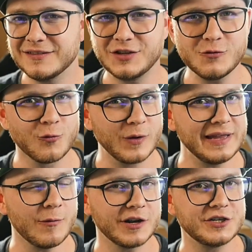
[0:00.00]
Do you
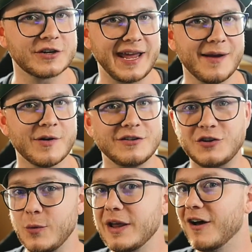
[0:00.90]
really want your camera
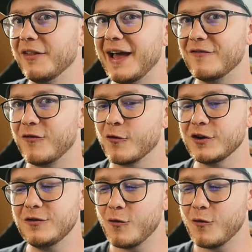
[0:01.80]
doing all that for you,